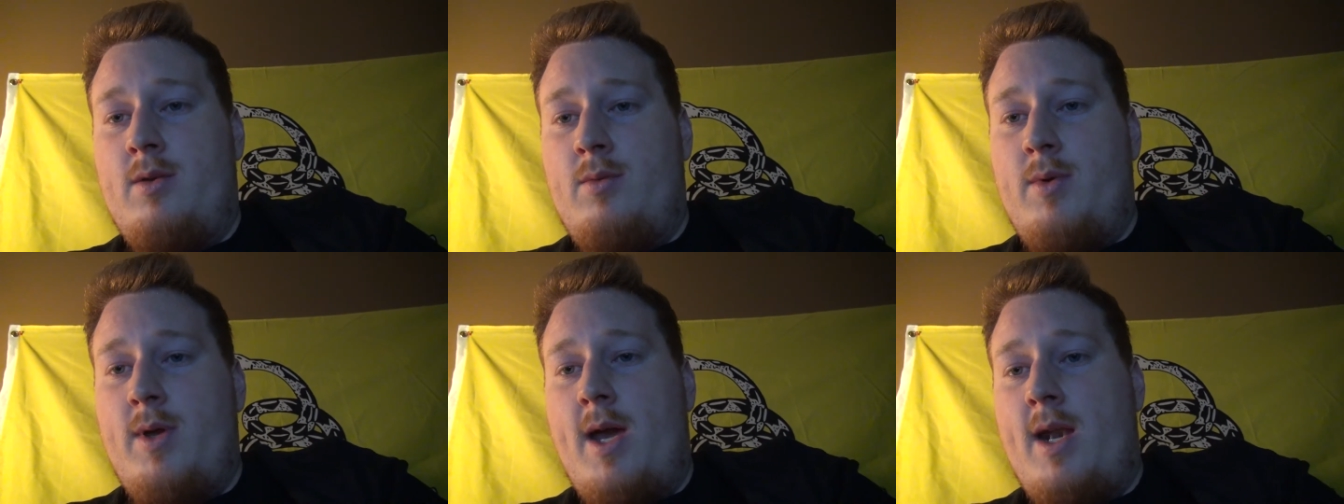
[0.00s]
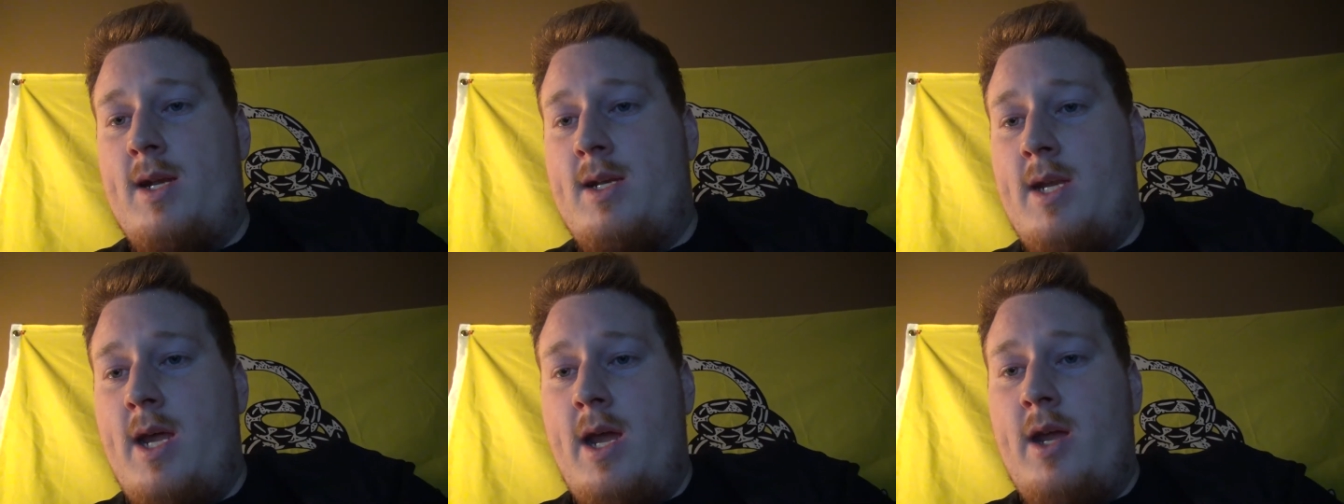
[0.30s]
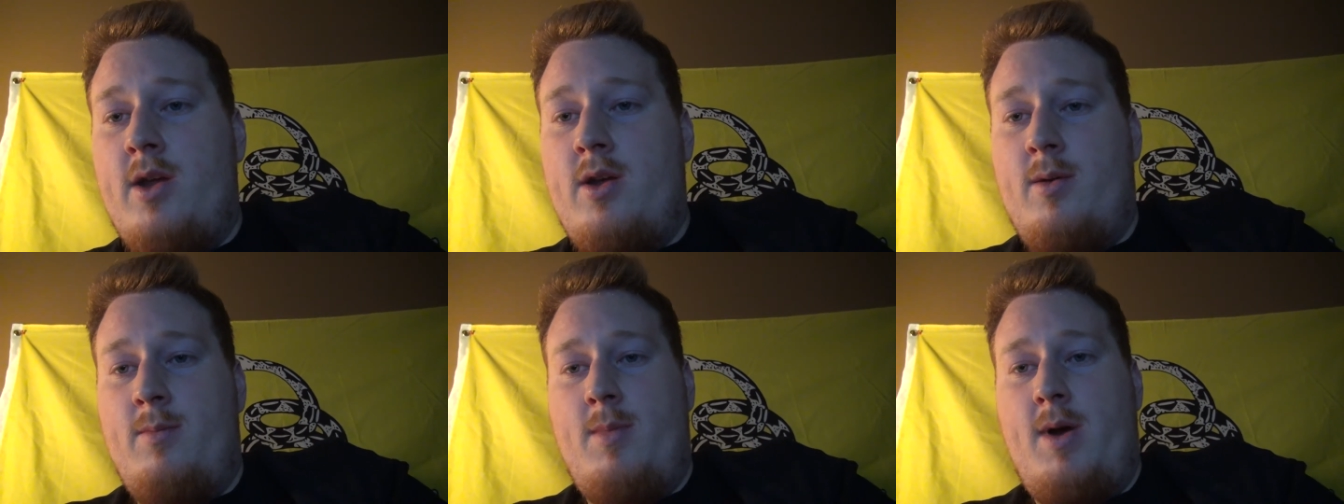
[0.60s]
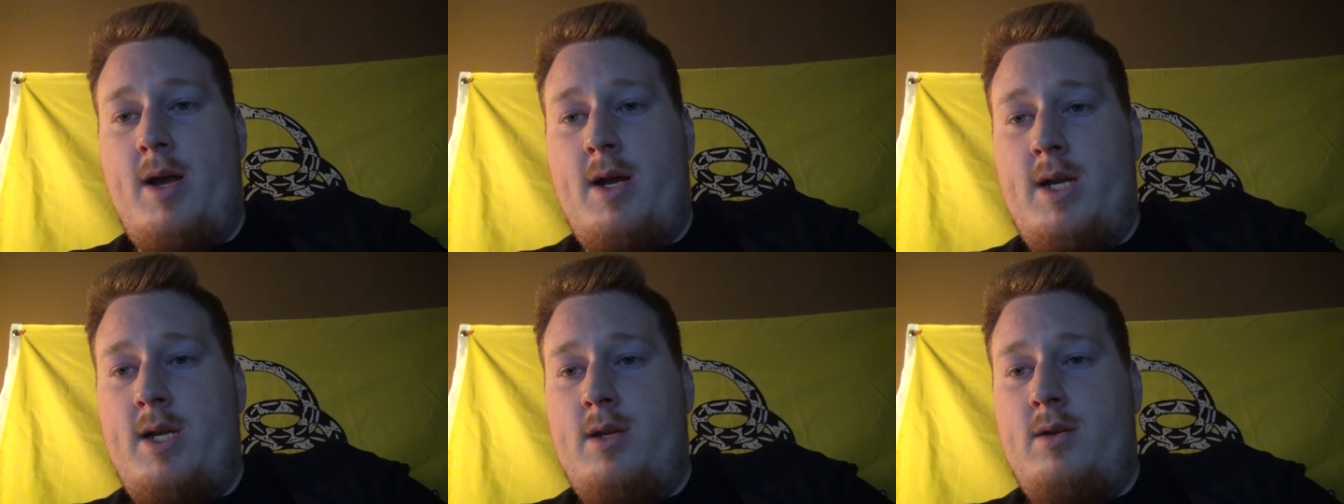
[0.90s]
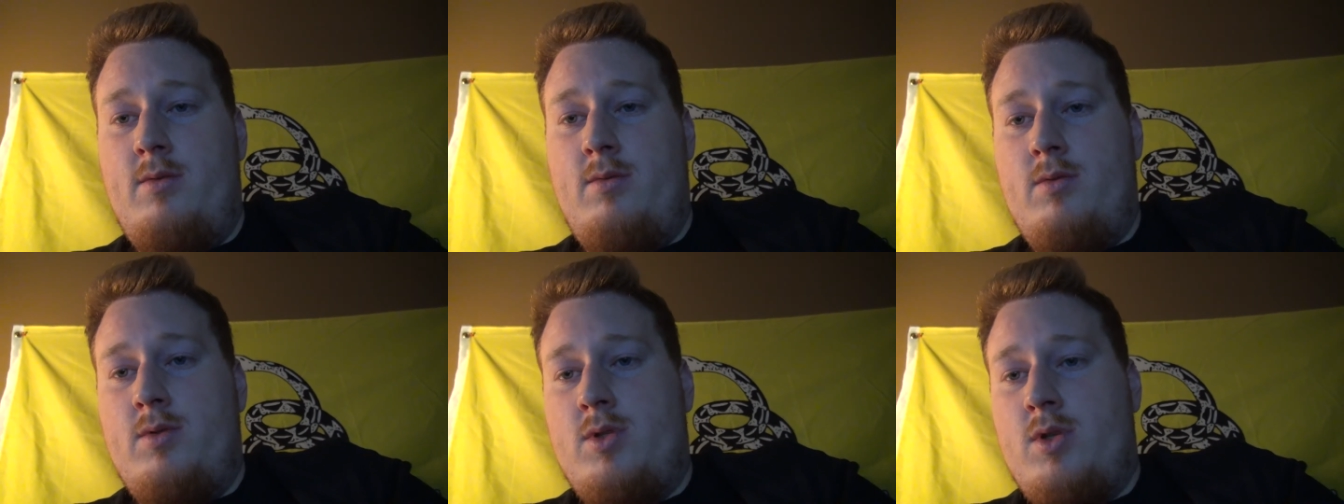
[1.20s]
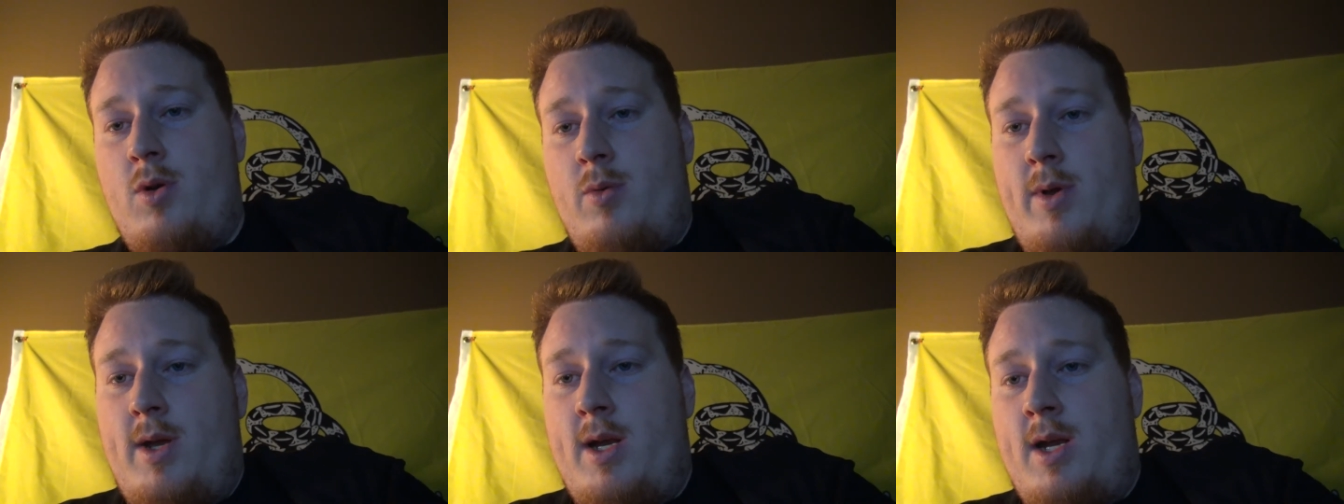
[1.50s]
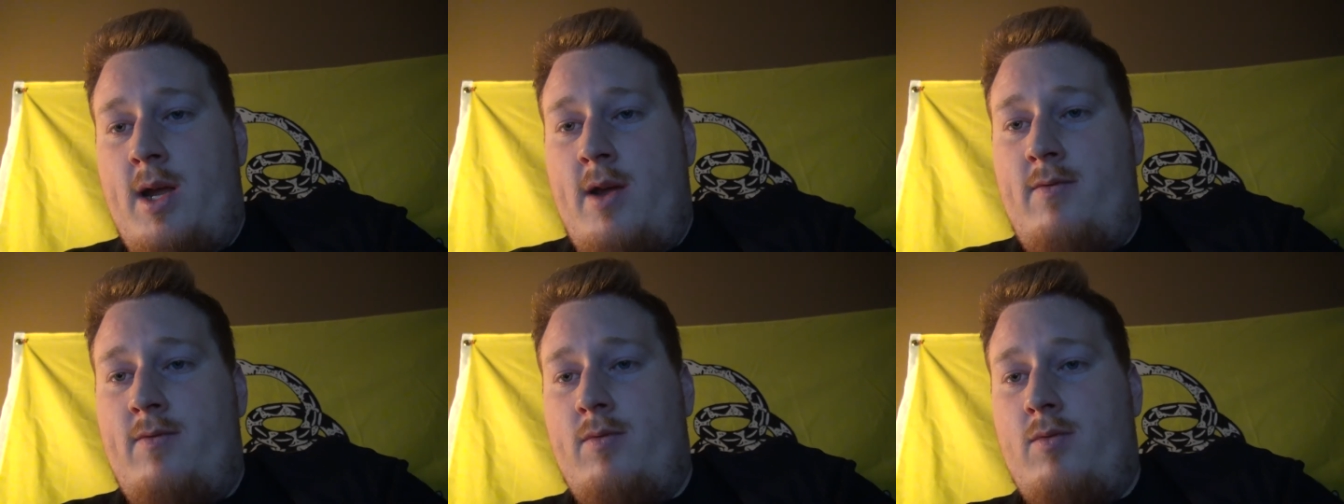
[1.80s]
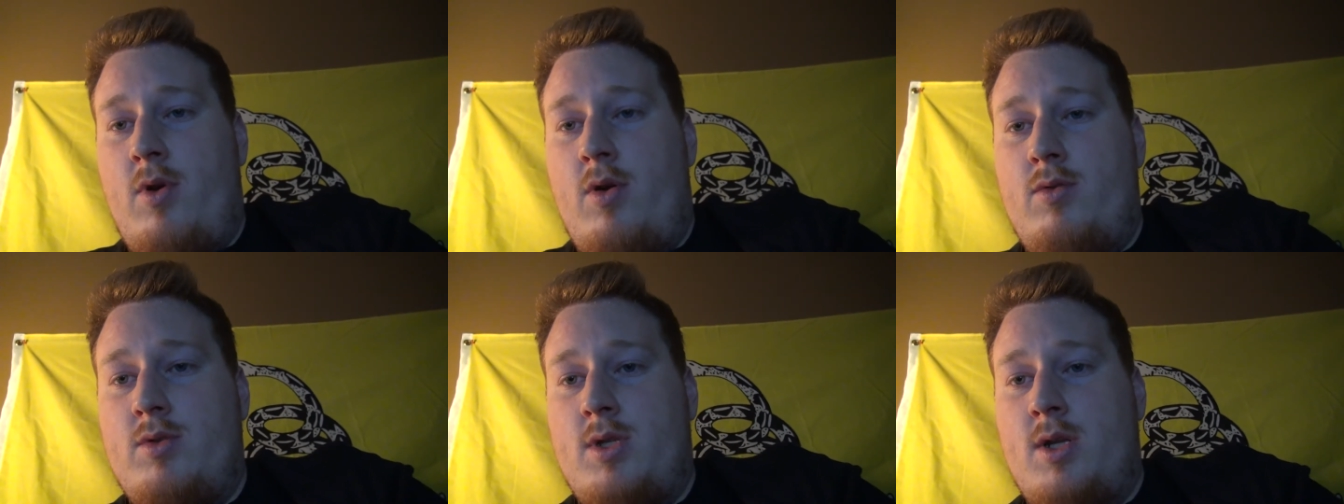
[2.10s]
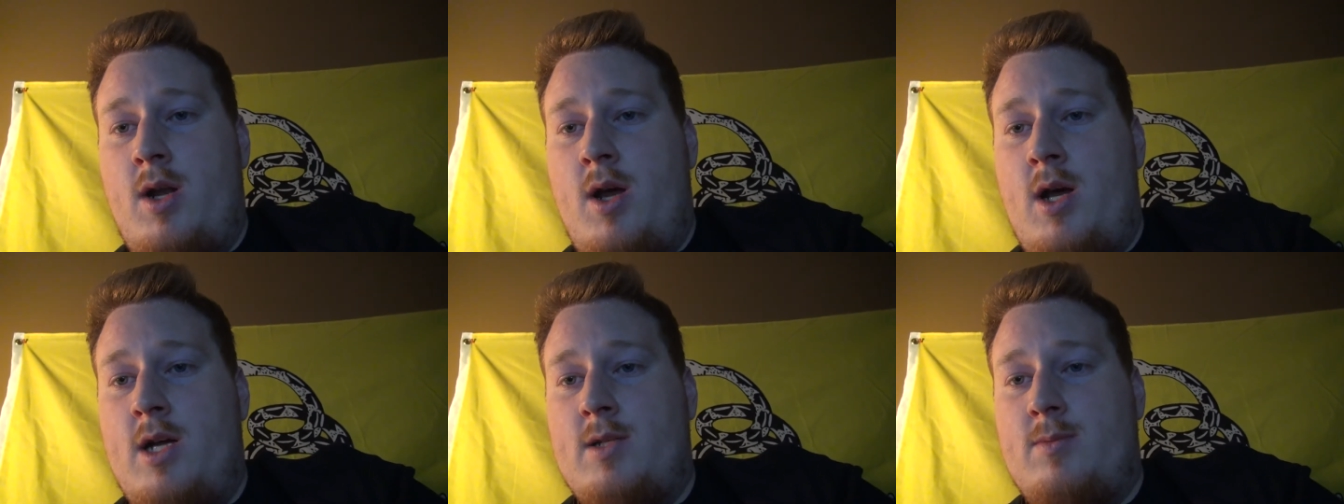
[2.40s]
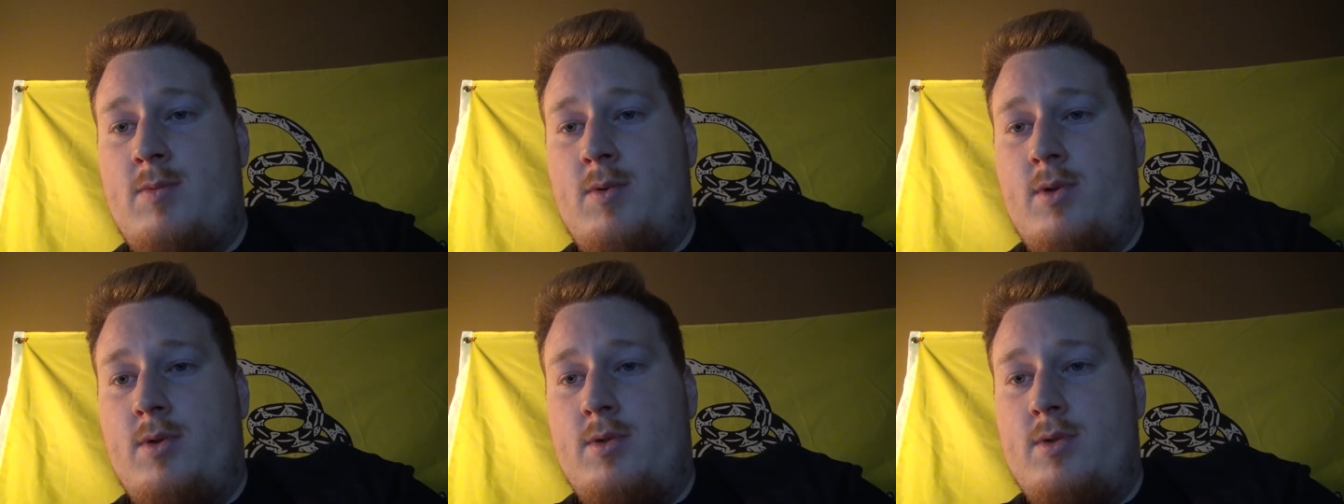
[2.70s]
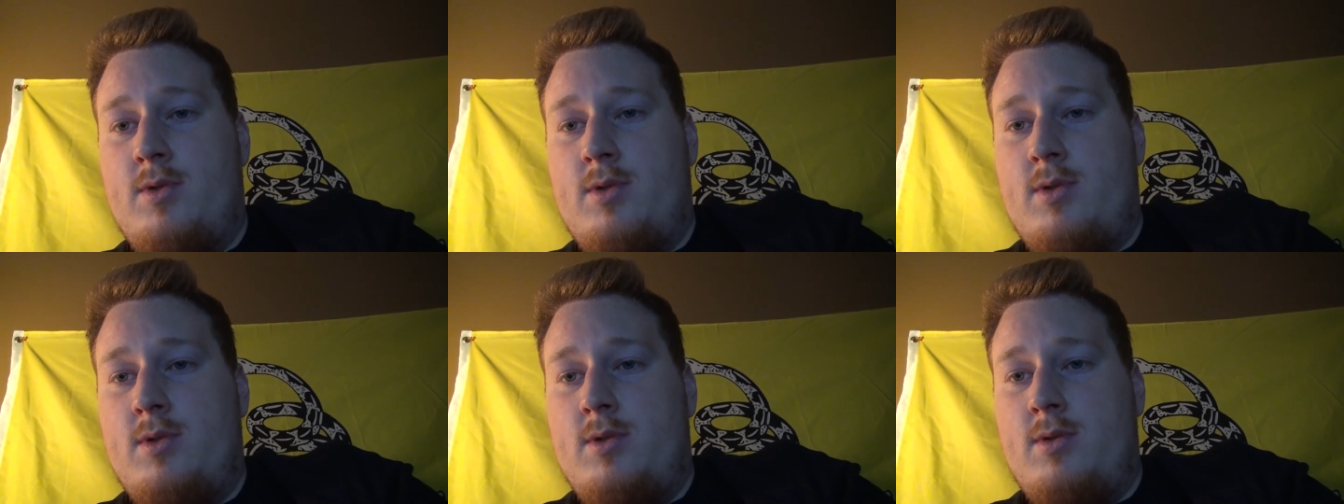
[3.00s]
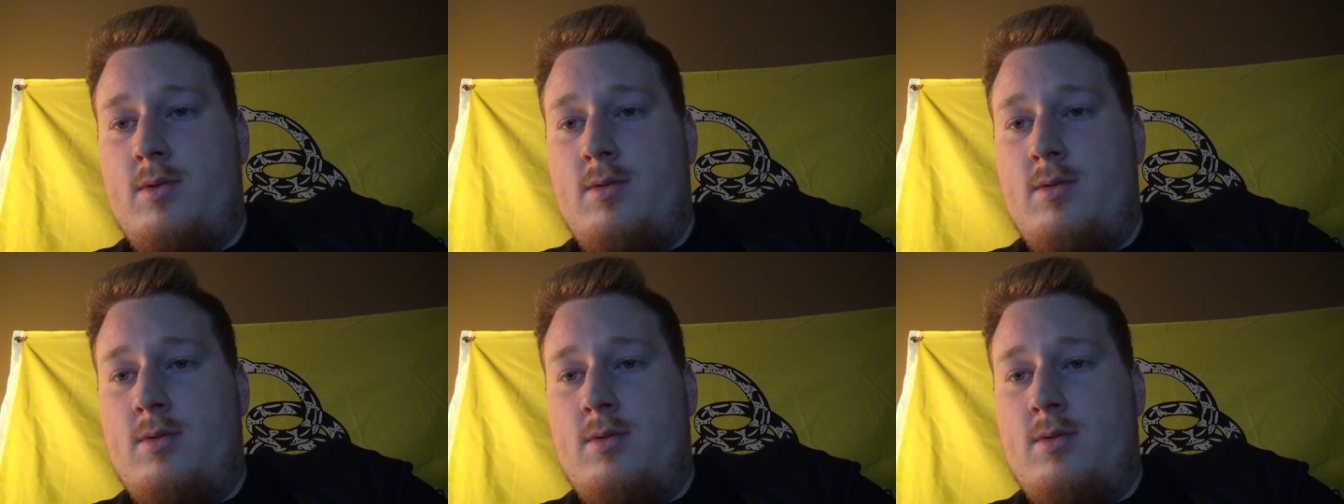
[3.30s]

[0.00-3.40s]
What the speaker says: We got to take your money so we can have roads and hospitals.